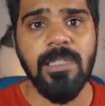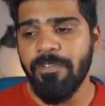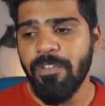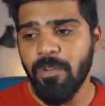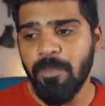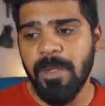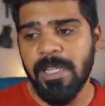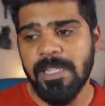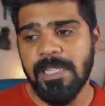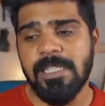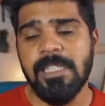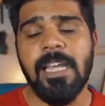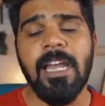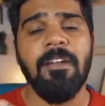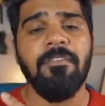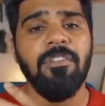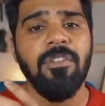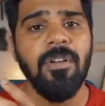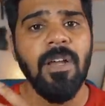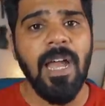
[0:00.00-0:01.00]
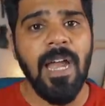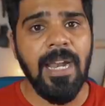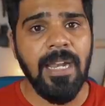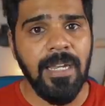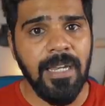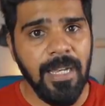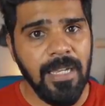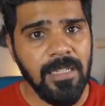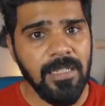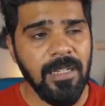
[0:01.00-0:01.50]
Few places I have to
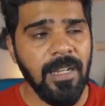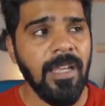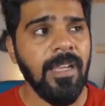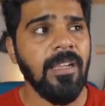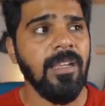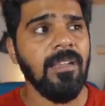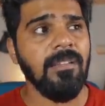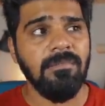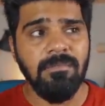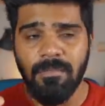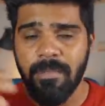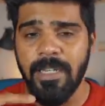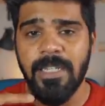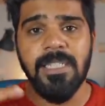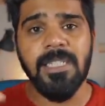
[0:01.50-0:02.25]
add text, like my